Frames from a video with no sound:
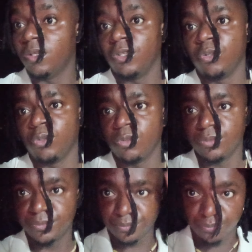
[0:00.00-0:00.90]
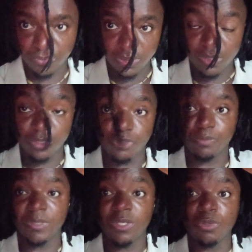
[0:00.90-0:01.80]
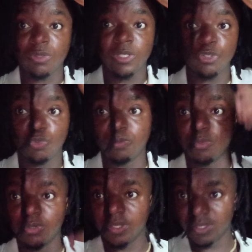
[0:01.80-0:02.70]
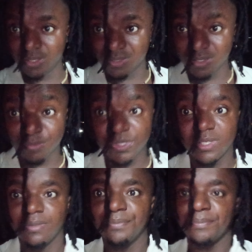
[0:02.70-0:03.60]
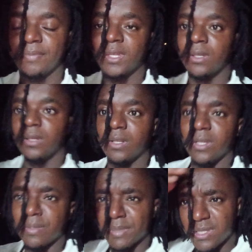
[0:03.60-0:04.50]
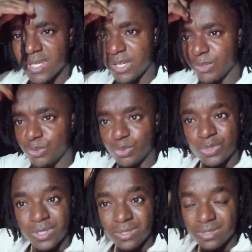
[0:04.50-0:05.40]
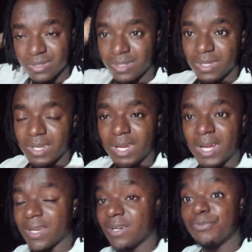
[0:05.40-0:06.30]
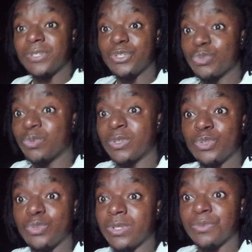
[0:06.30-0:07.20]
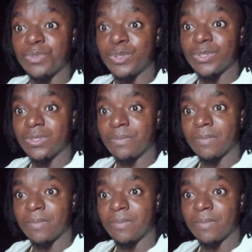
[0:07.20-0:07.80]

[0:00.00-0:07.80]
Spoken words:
You know, it's me, your little boy, Kiss Samson. Let me tell you two things. I have this word to give us.